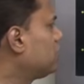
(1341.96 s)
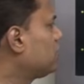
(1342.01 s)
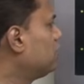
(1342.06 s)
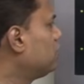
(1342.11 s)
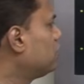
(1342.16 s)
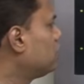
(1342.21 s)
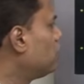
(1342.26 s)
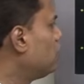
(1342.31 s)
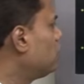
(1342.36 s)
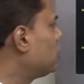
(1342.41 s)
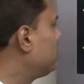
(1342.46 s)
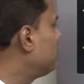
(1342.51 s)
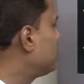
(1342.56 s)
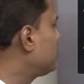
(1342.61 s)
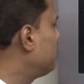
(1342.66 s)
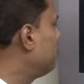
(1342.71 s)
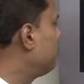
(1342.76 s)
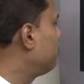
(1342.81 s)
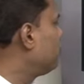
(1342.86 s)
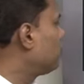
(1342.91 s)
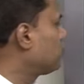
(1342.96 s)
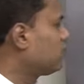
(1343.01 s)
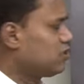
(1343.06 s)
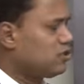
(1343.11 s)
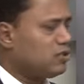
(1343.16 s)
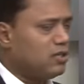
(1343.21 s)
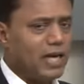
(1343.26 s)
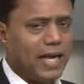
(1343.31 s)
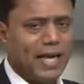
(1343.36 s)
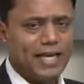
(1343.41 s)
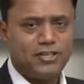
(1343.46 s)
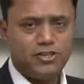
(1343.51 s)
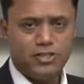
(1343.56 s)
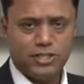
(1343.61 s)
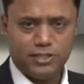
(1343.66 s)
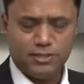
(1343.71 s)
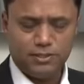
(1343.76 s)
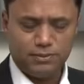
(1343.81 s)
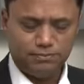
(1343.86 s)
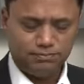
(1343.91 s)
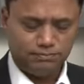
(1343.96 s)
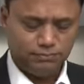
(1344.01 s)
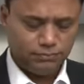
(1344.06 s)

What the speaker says: the controls must be focused on actions.